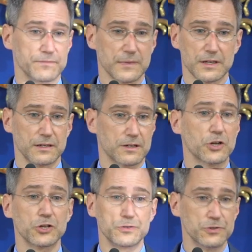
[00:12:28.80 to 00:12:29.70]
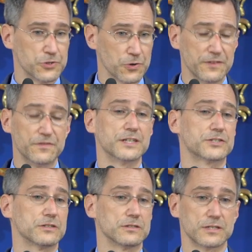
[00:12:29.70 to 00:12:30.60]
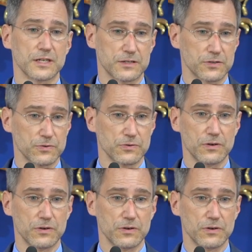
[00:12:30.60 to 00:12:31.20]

conclude new joint ventures and to